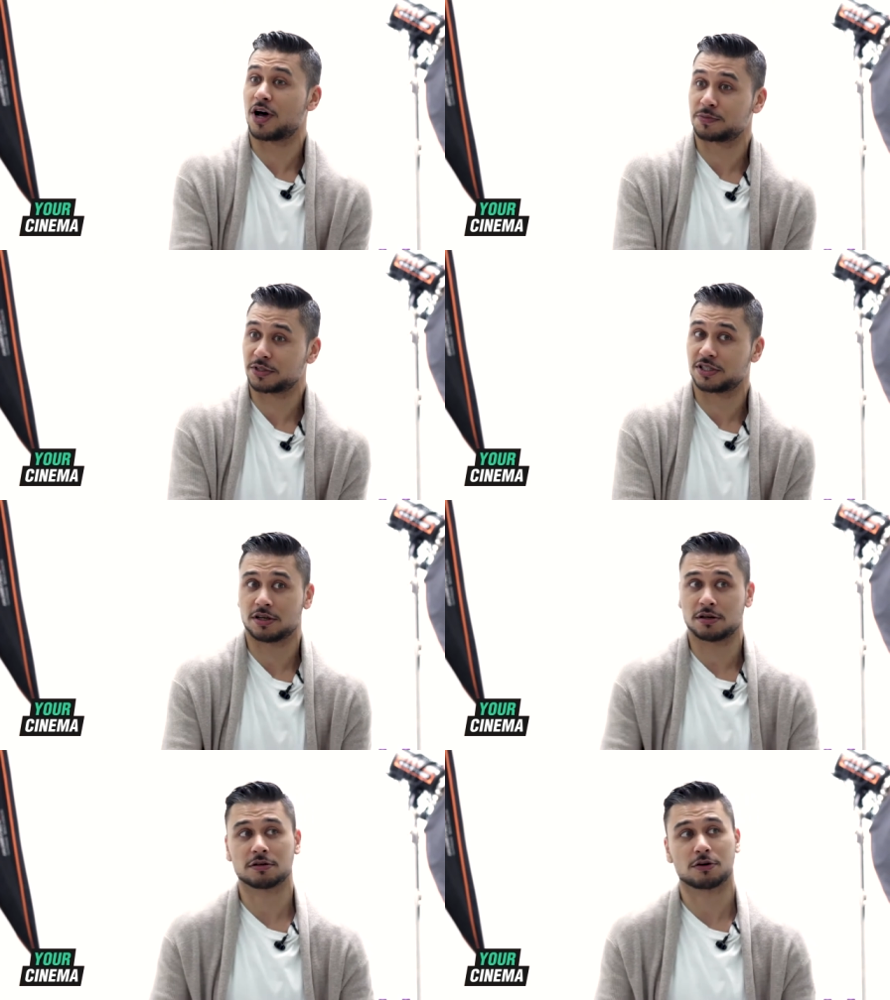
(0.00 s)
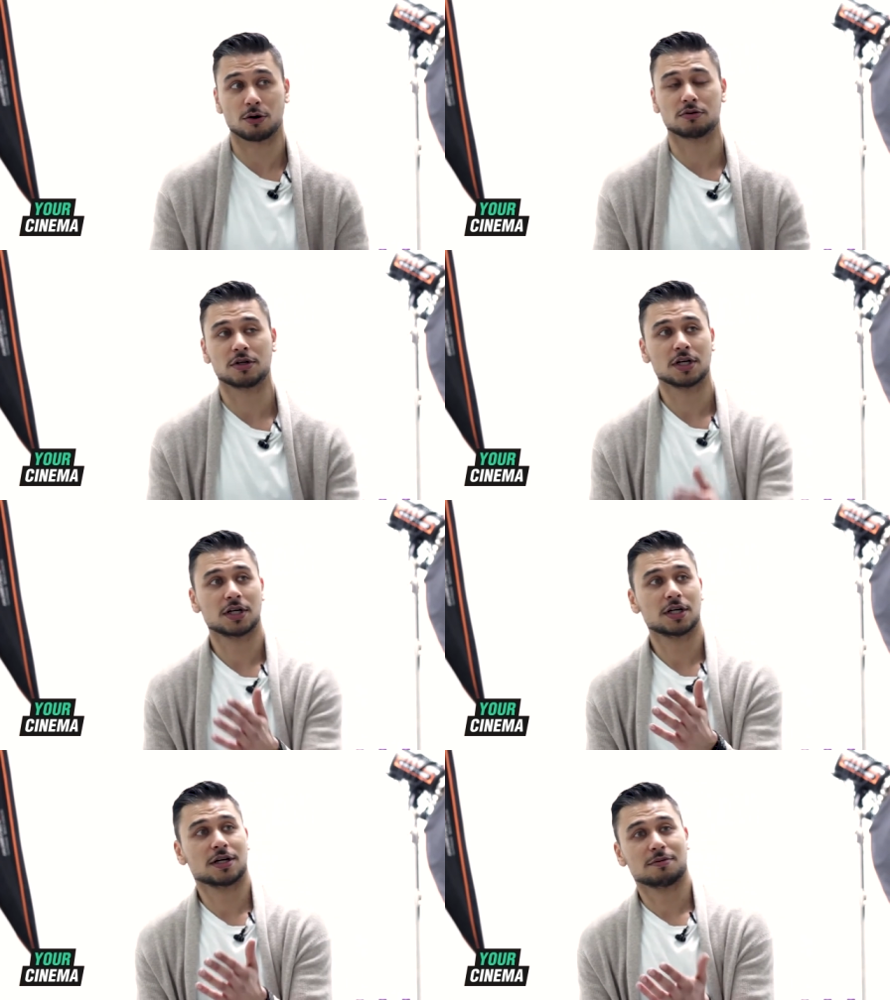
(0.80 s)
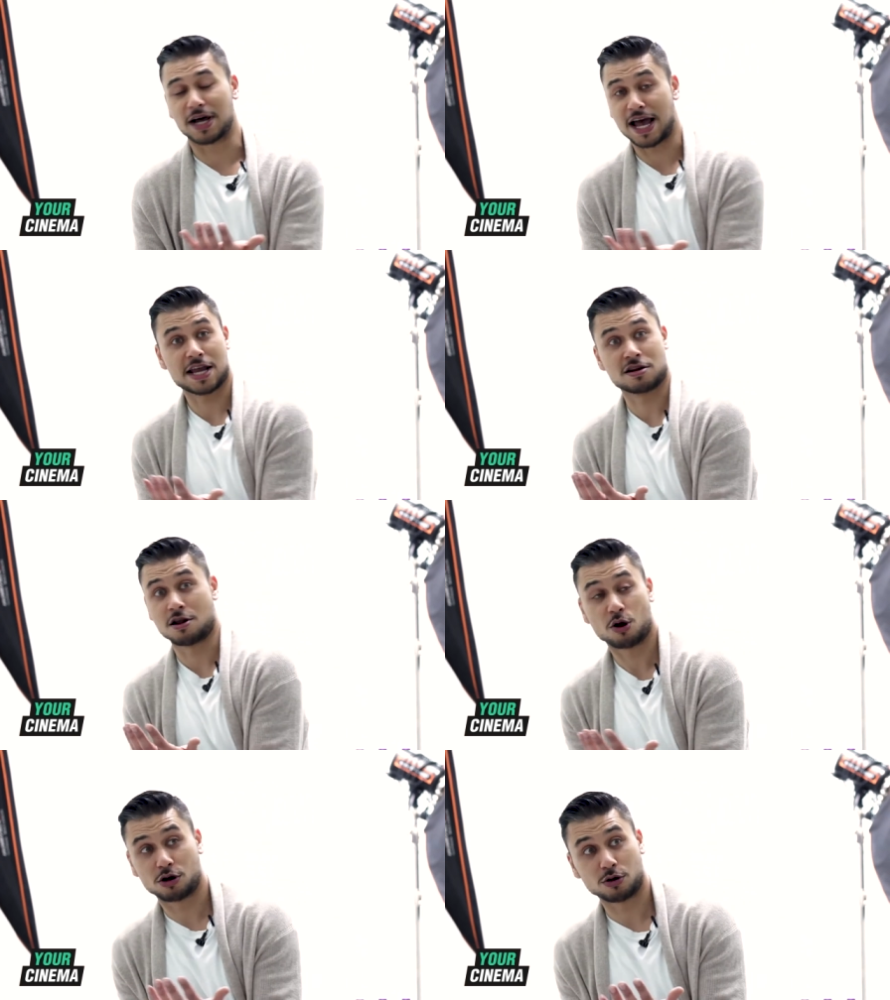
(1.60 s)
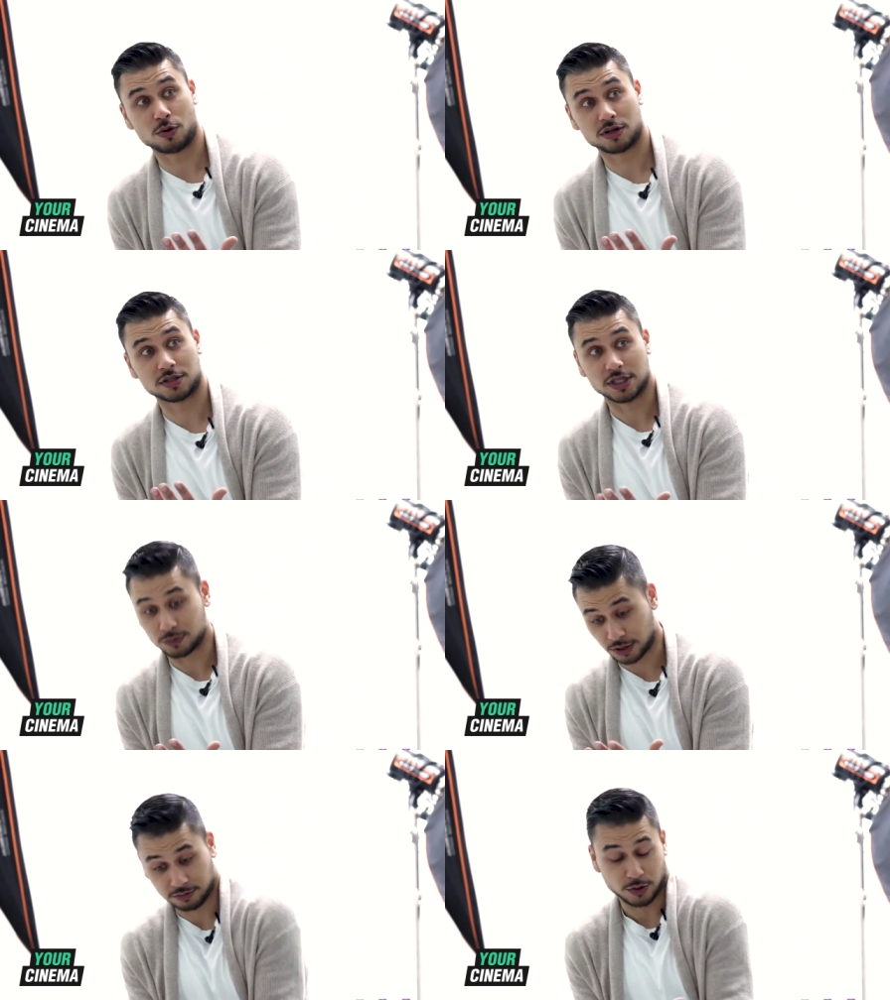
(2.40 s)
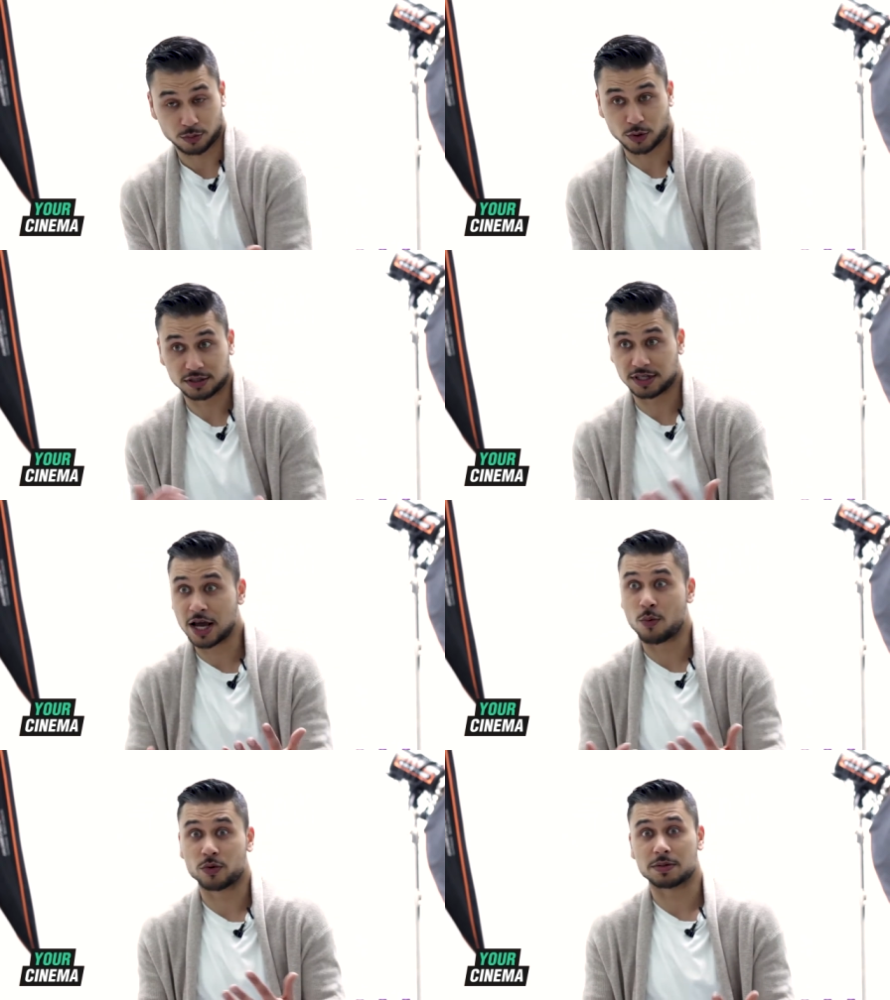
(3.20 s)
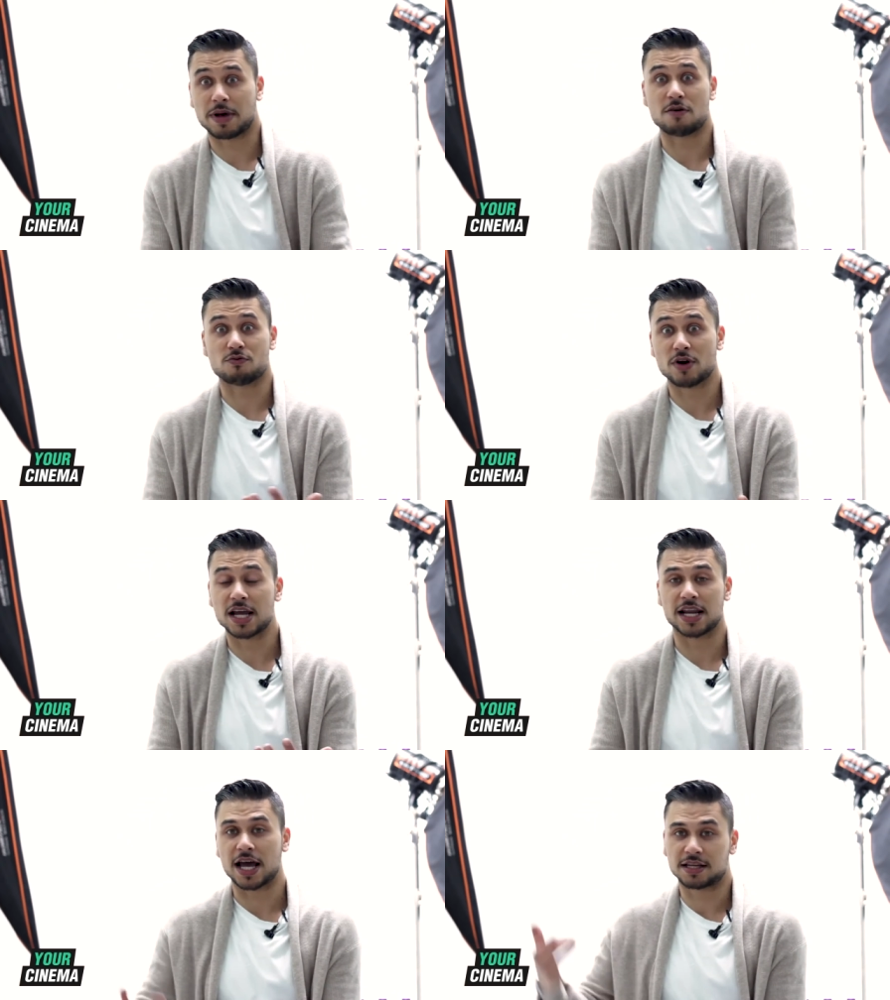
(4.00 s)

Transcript: asked me to do, cool. But I had no clue what, what, what, what Leon was about, really.